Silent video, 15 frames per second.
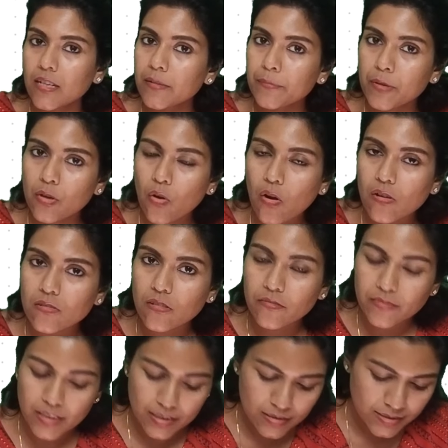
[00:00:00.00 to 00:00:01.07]
Because of
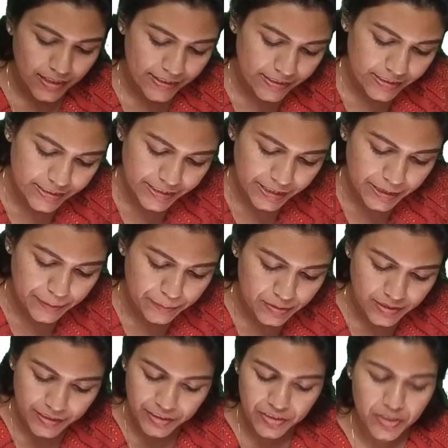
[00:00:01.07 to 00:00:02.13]
that, cyclic AMP,
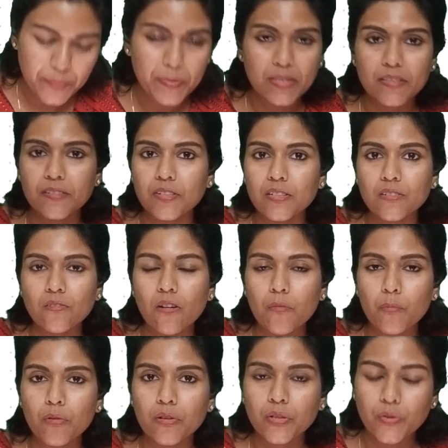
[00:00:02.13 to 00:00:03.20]
secondary messenger, is not
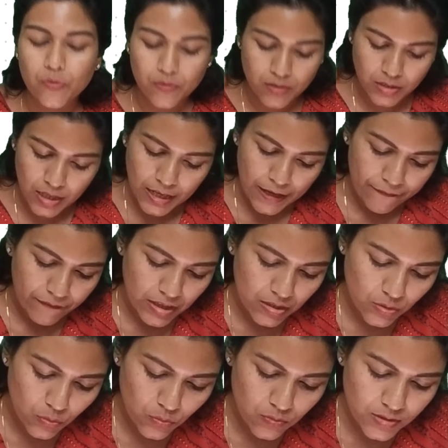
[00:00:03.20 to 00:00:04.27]
produced. When
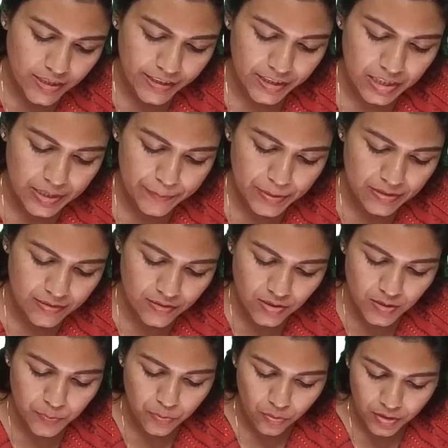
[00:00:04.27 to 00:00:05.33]
no secondary
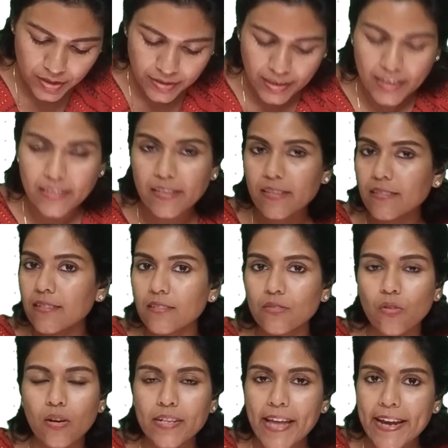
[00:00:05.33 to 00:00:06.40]
messengers, protein kinase is
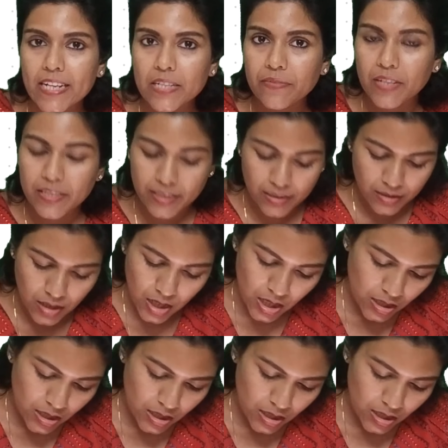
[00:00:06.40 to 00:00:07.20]
not activated.